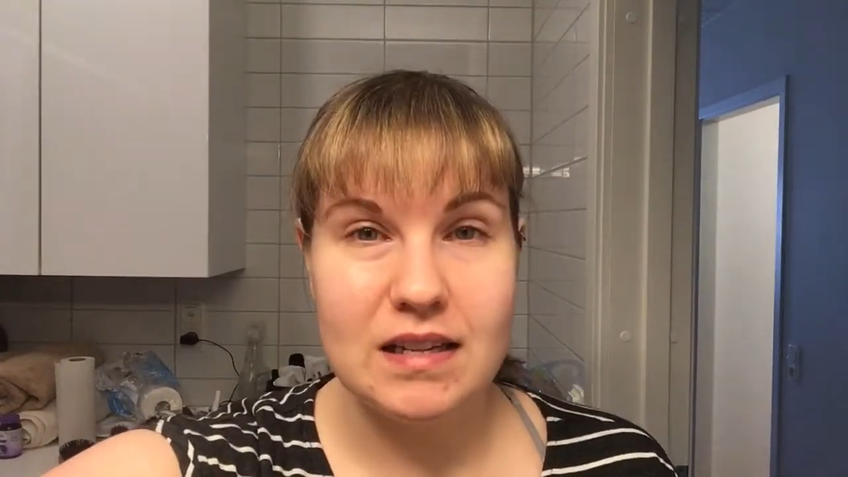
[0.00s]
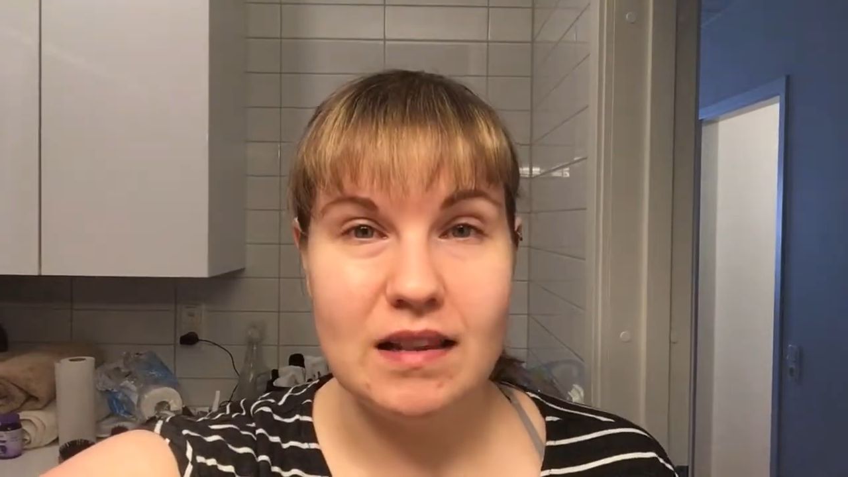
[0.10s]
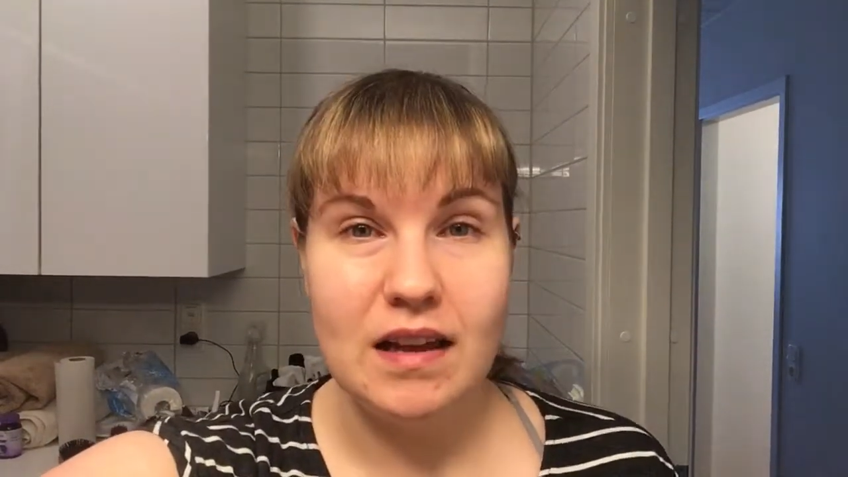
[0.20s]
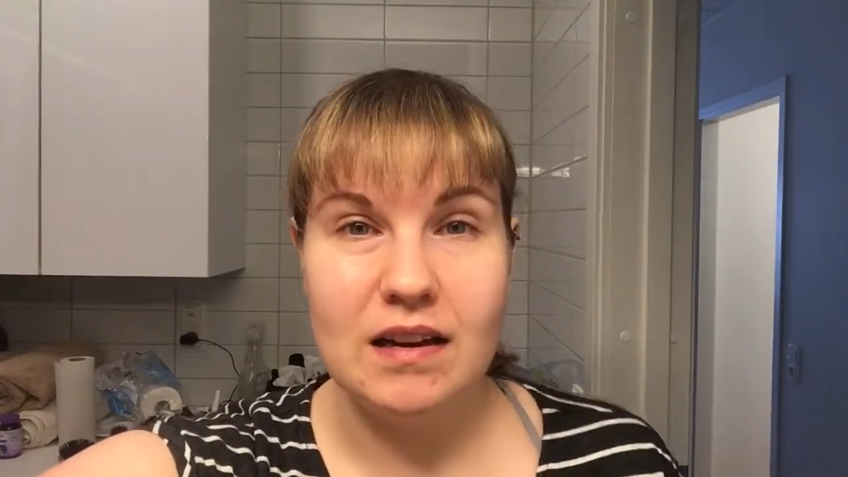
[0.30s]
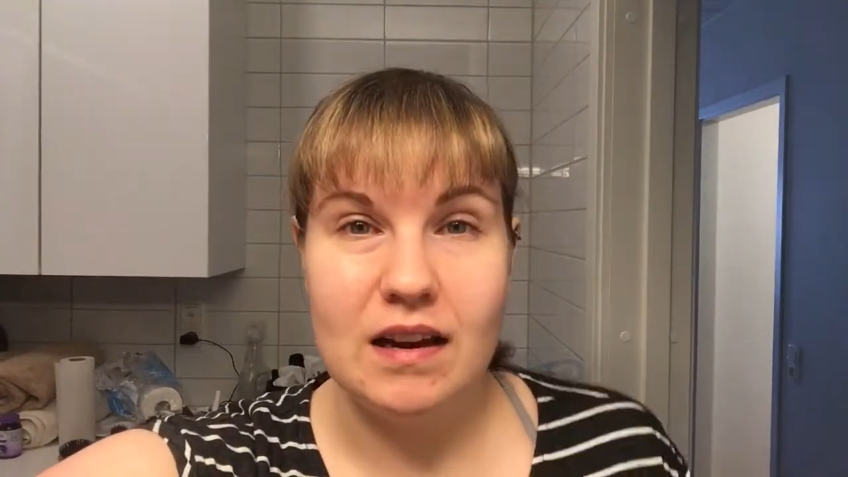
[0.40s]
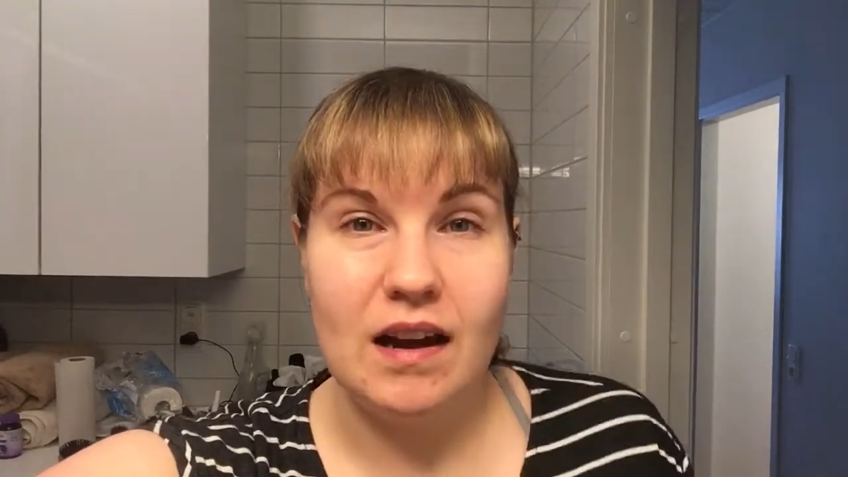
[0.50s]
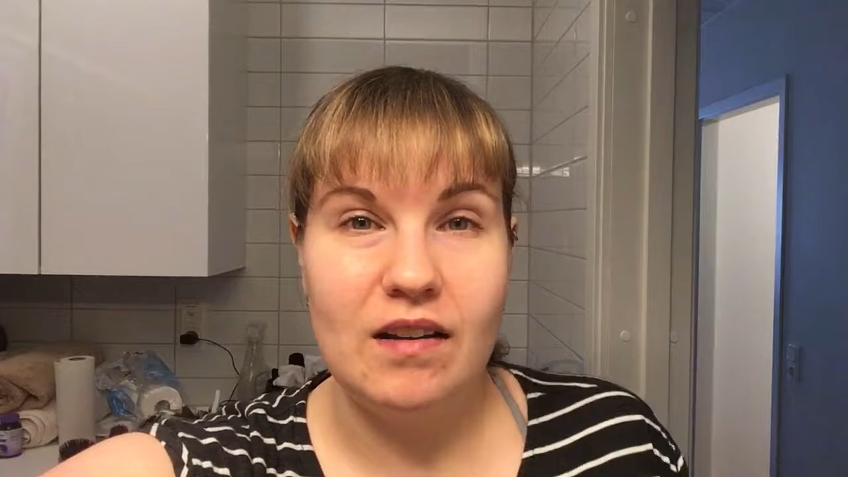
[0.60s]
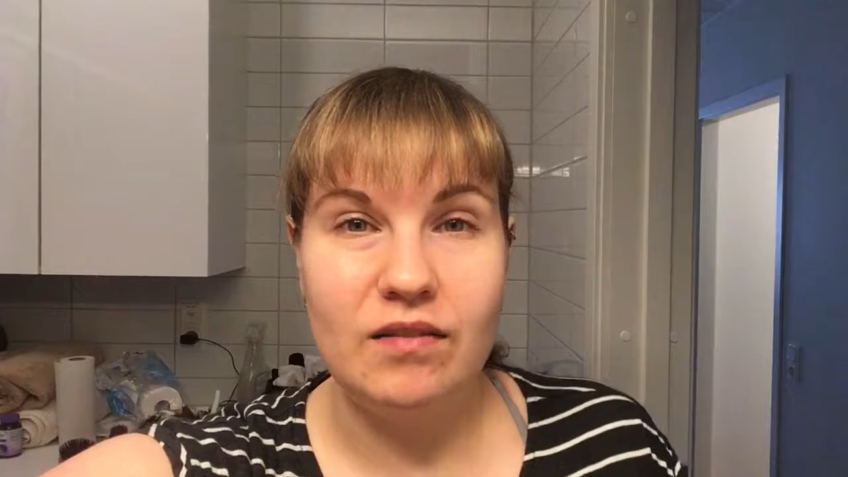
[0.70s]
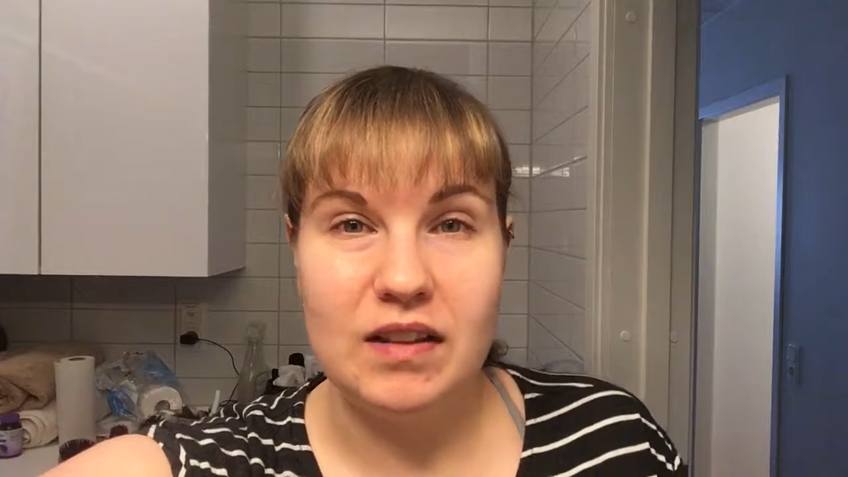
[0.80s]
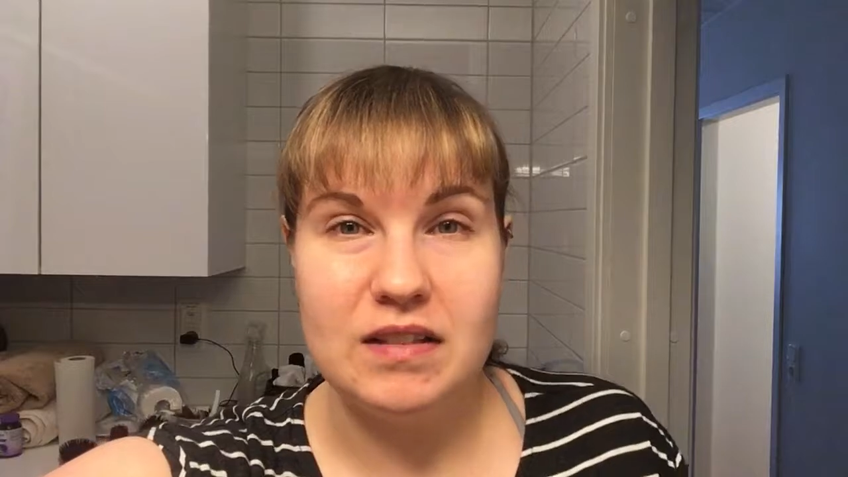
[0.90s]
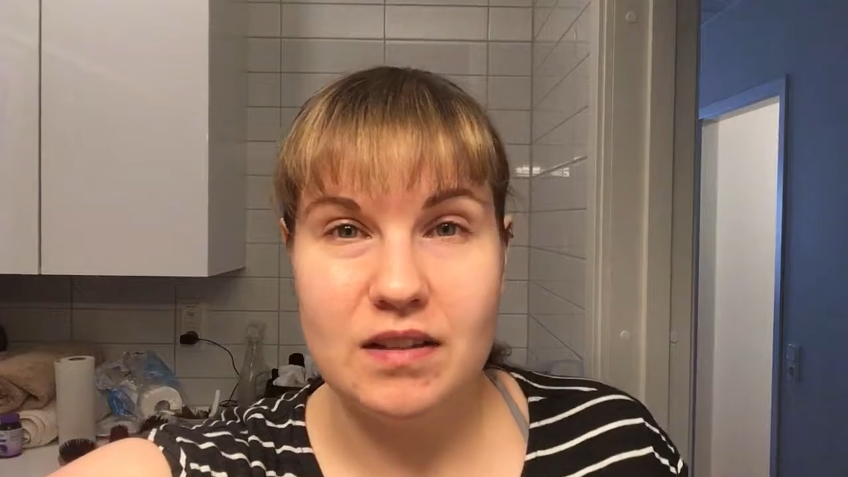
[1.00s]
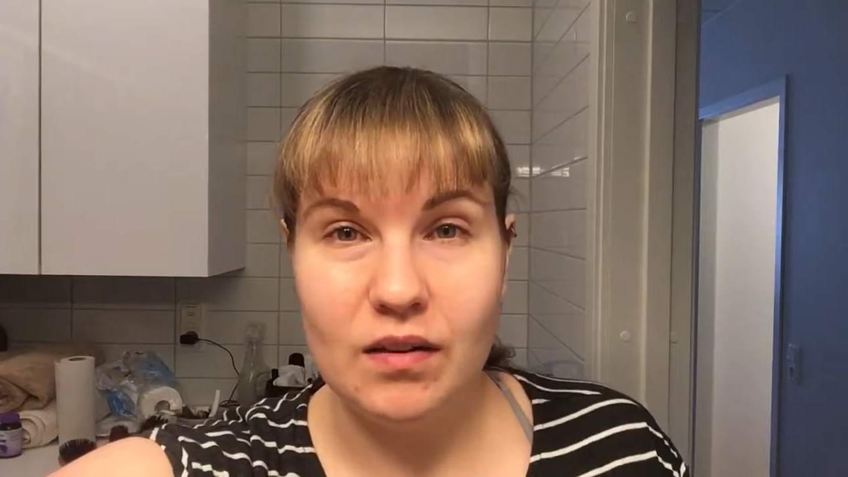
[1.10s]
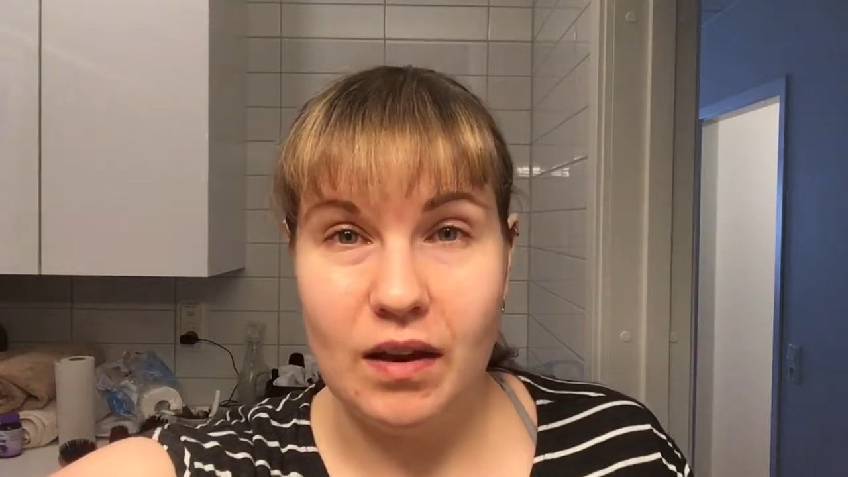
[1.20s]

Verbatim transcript: And then it kind of leads to a